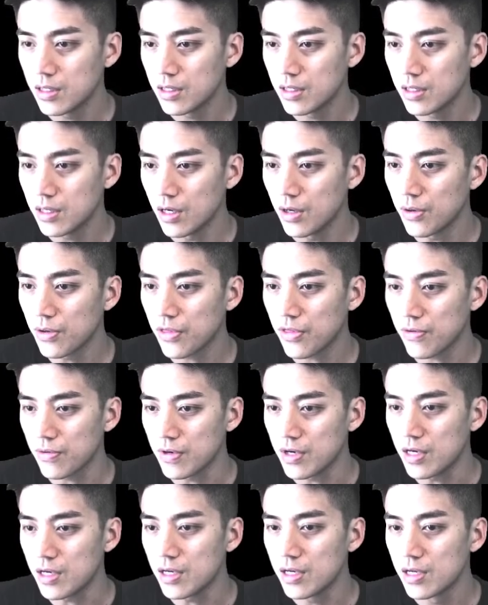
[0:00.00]

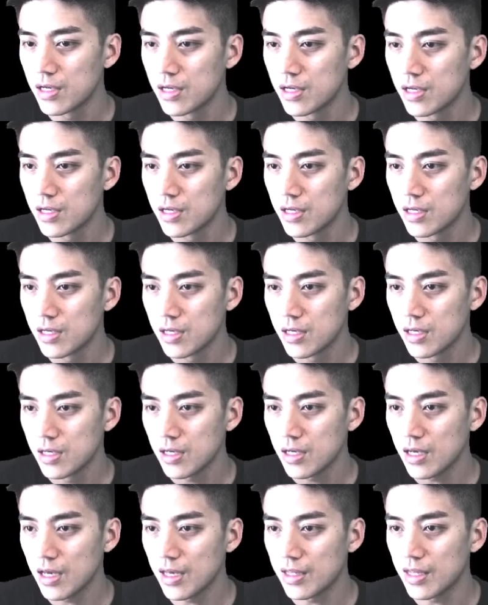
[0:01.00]
O3,
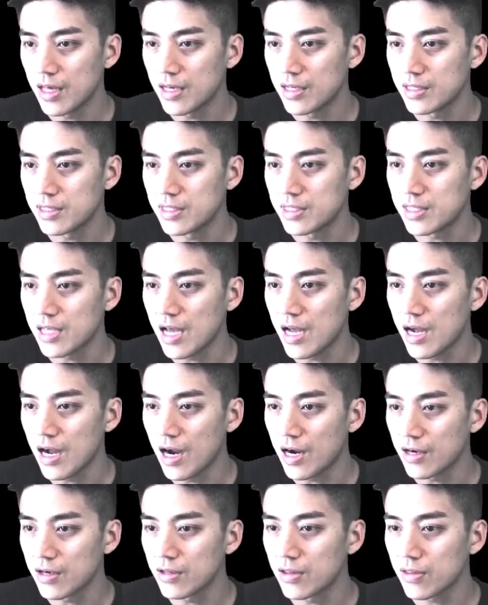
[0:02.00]
and that is
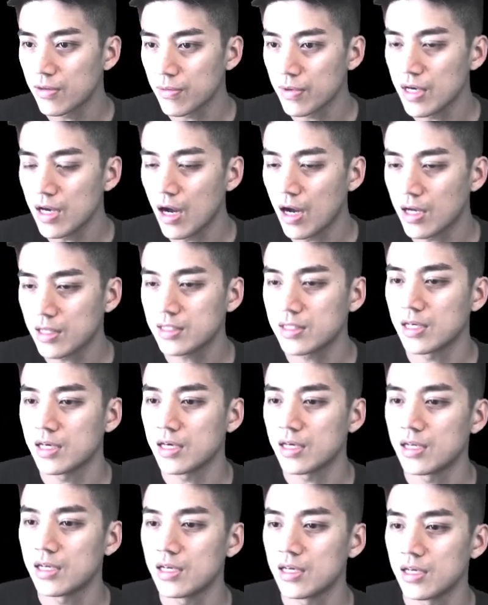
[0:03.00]
iron 3
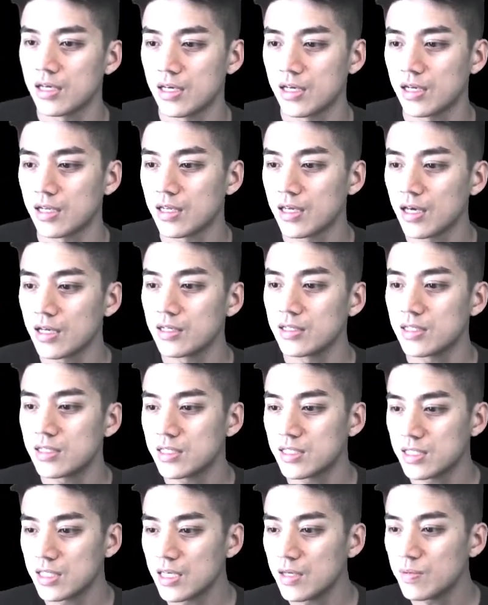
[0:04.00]
oxide. And again, it
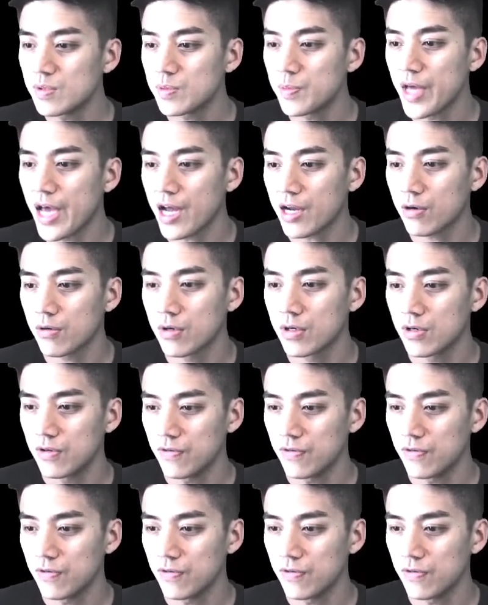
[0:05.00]
seems backward. It